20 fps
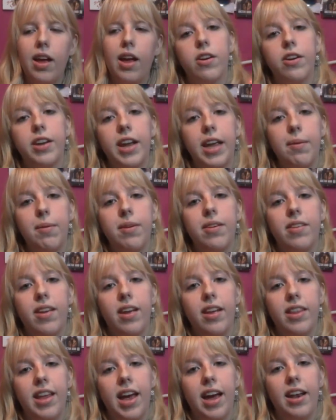Her name is
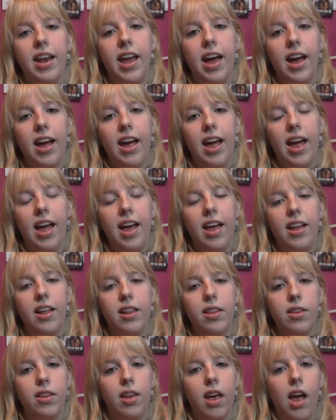Anana,
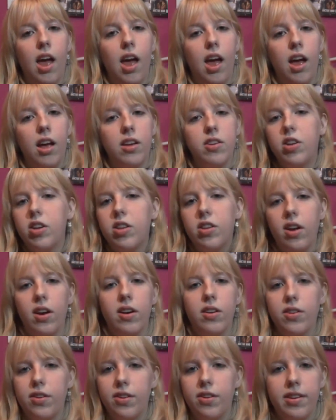and she
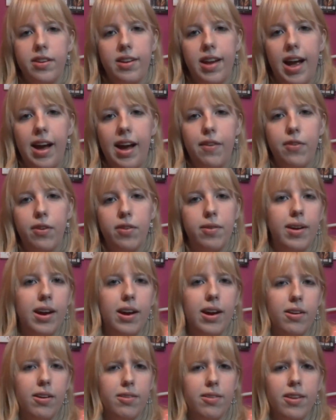talks to this guy for a
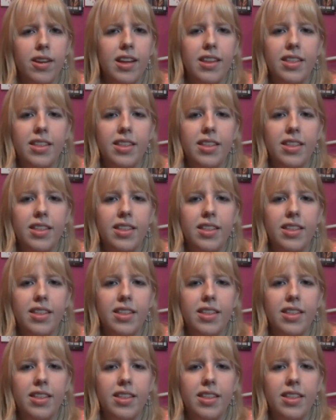while,